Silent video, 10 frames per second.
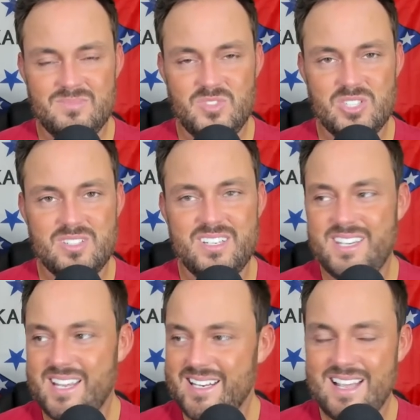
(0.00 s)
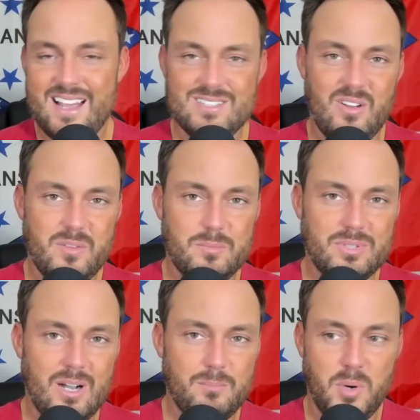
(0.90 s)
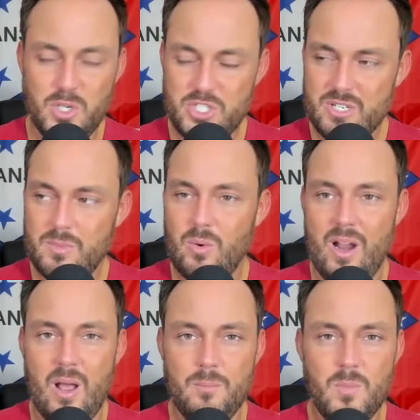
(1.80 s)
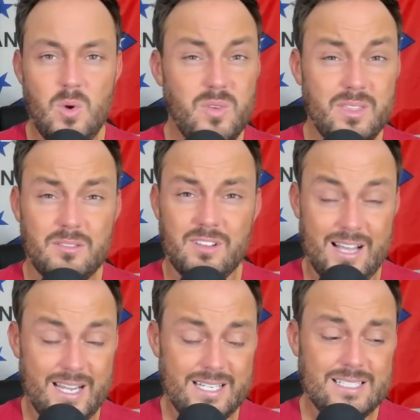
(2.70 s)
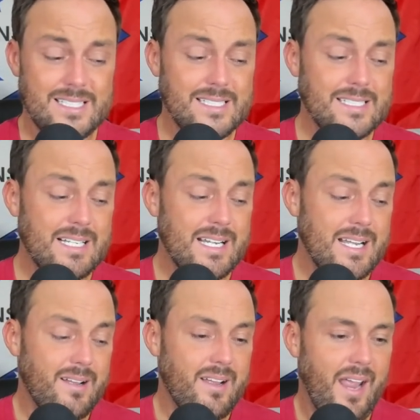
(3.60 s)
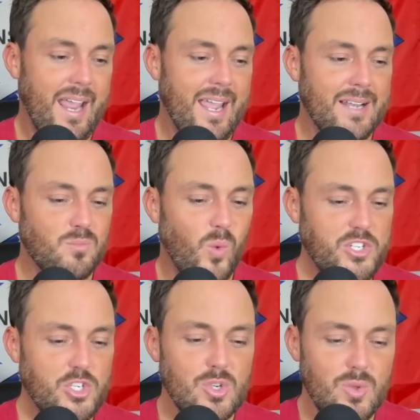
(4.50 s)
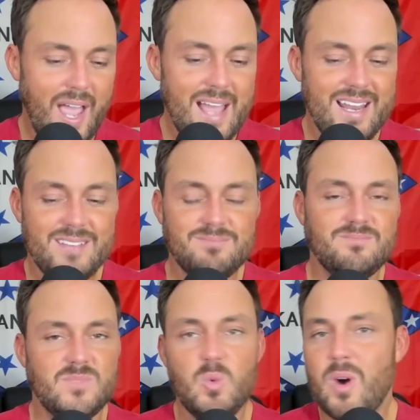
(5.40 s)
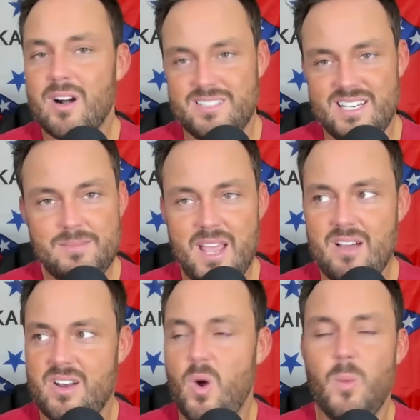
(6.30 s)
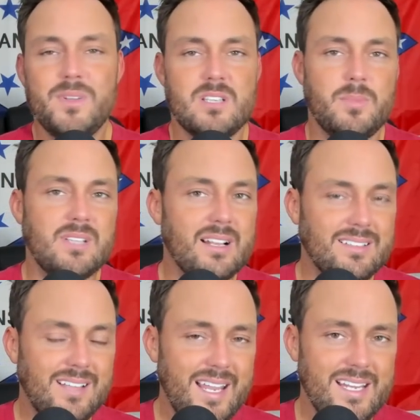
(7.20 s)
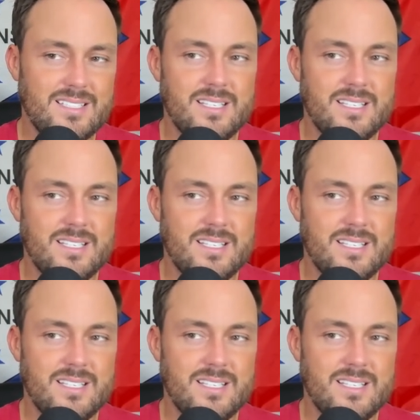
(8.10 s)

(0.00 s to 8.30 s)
Just getting guys off the block, pushing them around, moving the line. And once you do that, you wear a team down. It opens up a lot of lanes.